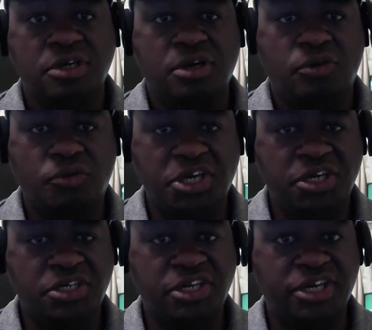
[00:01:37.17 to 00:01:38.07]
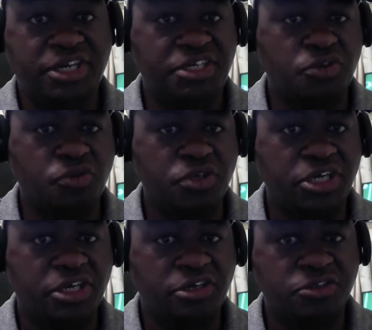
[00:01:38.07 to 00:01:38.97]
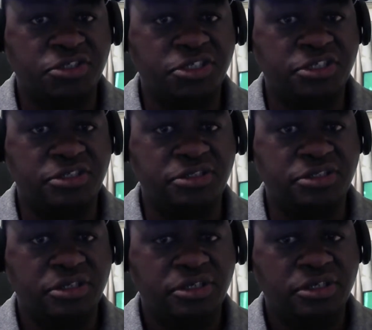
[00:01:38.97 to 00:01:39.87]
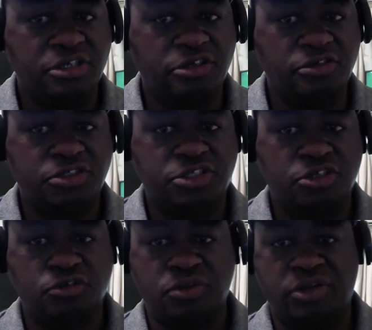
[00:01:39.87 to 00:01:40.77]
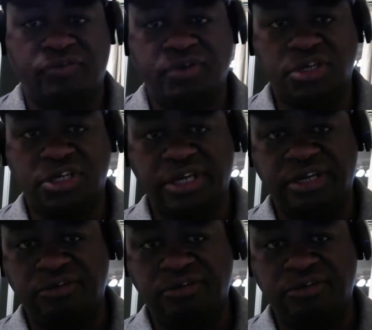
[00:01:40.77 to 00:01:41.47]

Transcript: We did not do any of those things, and so if you look at